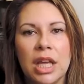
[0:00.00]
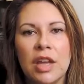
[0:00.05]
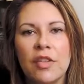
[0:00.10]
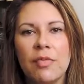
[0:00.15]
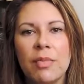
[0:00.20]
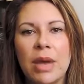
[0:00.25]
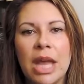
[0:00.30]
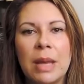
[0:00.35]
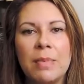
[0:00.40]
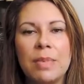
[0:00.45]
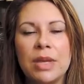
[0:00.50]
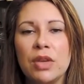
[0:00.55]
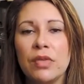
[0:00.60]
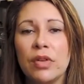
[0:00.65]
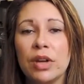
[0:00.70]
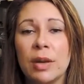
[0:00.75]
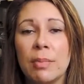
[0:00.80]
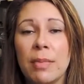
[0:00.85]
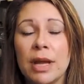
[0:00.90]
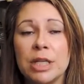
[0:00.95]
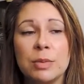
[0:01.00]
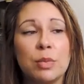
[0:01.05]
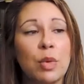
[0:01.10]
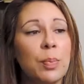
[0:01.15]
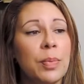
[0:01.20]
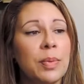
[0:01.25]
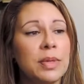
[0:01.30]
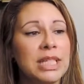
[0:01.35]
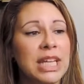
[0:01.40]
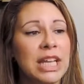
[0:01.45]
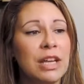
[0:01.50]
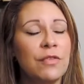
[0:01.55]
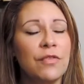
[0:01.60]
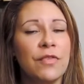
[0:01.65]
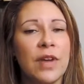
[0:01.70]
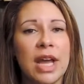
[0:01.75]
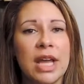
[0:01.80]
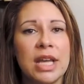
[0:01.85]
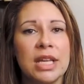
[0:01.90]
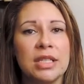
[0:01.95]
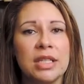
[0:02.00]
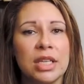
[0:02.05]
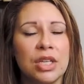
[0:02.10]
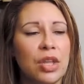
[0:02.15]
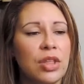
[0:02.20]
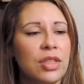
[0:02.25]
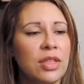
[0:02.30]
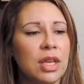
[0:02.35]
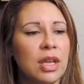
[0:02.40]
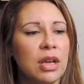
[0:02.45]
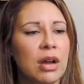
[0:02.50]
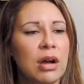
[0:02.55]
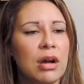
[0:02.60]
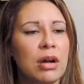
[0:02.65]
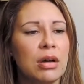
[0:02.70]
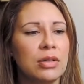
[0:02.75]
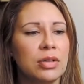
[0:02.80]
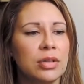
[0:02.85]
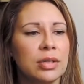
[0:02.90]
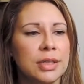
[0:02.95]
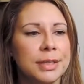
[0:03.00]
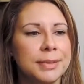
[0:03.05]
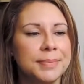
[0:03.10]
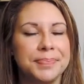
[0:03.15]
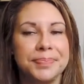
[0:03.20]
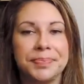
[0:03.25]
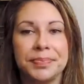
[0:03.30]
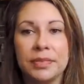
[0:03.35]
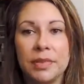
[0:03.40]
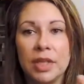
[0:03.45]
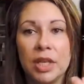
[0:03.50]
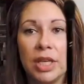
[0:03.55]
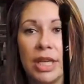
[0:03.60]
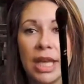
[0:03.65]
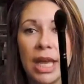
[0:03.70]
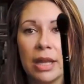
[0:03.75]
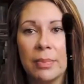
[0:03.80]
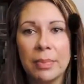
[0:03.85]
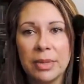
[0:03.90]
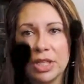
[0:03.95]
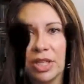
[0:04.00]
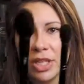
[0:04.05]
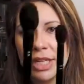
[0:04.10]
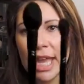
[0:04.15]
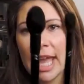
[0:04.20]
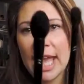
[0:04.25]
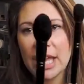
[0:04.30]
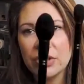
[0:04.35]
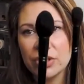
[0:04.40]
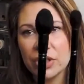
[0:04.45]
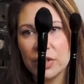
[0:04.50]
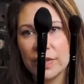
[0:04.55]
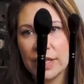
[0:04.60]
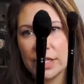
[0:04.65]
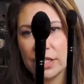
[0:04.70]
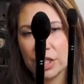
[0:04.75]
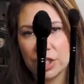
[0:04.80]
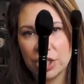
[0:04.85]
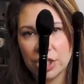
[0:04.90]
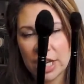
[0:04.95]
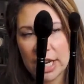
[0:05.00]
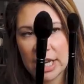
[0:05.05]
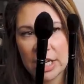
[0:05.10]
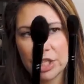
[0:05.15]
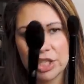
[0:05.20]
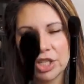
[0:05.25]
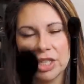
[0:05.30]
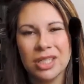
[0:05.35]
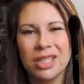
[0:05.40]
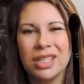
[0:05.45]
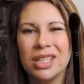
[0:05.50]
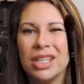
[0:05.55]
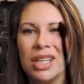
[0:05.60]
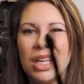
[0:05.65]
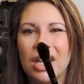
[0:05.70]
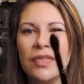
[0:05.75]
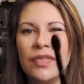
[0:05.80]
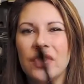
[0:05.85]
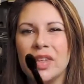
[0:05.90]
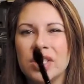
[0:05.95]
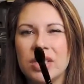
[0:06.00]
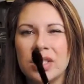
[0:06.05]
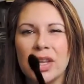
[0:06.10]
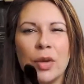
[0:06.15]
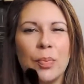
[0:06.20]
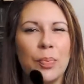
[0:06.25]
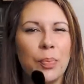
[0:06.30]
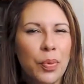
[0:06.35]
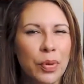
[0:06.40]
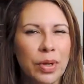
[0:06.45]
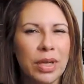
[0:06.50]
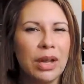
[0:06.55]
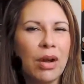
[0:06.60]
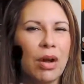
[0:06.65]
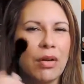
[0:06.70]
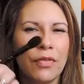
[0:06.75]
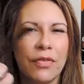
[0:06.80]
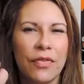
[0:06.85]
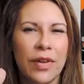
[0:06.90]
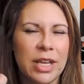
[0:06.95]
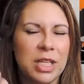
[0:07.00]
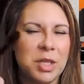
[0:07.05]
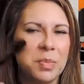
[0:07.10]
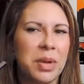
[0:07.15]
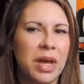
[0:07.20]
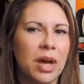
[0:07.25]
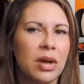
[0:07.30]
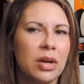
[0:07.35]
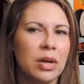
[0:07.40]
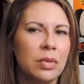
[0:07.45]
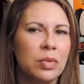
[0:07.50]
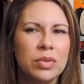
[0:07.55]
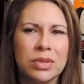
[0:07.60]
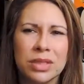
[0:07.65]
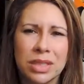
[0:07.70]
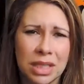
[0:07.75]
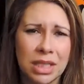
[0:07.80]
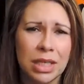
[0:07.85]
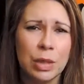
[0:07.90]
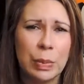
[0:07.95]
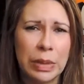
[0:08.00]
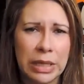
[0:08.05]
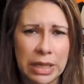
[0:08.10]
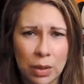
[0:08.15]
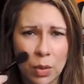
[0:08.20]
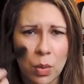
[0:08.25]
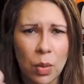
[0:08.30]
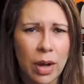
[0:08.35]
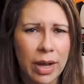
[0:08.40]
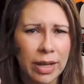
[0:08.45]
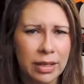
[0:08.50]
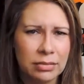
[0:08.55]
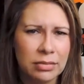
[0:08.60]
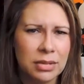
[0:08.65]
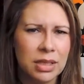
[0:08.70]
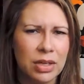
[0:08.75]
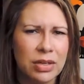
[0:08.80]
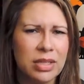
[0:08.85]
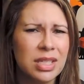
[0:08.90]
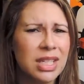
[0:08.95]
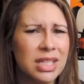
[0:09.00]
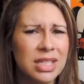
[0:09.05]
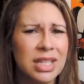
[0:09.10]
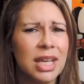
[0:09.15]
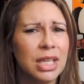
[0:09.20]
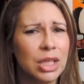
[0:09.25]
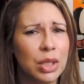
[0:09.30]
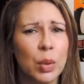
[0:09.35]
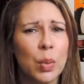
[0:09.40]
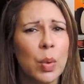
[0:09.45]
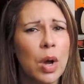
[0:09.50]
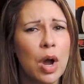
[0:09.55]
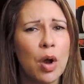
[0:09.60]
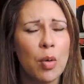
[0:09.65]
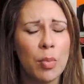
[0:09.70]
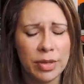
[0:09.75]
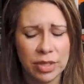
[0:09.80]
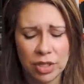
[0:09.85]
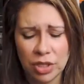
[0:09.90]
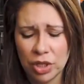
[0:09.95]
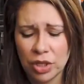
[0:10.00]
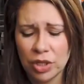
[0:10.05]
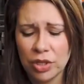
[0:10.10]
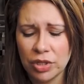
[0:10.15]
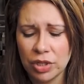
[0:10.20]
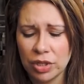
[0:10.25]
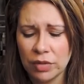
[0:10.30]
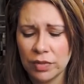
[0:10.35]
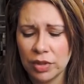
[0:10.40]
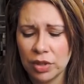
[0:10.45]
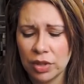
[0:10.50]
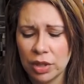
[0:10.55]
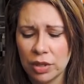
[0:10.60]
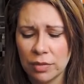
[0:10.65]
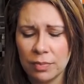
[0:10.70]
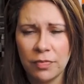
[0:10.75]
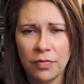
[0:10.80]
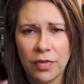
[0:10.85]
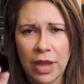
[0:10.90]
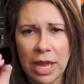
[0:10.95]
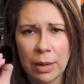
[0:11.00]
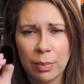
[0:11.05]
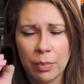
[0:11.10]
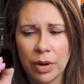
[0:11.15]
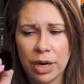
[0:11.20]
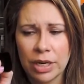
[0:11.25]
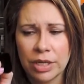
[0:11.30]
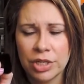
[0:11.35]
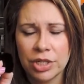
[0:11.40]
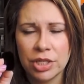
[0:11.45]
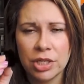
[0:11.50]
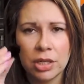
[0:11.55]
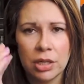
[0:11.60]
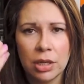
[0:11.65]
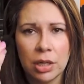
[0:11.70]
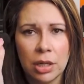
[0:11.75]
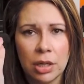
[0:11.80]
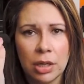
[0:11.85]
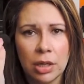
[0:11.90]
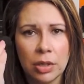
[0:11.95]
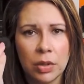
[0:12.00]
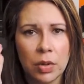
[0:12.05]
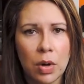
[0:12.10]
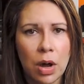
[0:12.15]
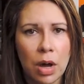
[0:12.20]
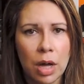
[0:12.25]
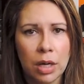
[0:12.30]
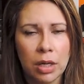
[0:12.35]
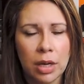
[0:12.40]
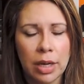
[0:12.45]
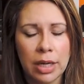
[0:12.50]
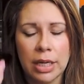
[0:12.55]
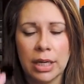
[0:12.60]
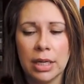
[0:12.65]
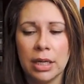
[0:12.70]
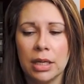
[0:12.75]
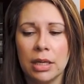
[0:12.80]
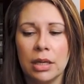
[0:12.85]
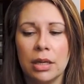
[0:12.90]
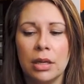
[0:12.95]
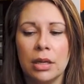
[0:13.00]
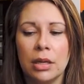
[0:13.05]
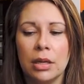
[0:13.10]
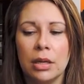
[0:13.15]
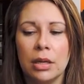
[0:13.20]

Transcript: If maybe you've got a much more petite face and you think, oh look, you can sort of interchange it. This though, putting on face powder was going to be quite, you know, it's going to take you a while, but you could sort of do your fan brush, your highlighting,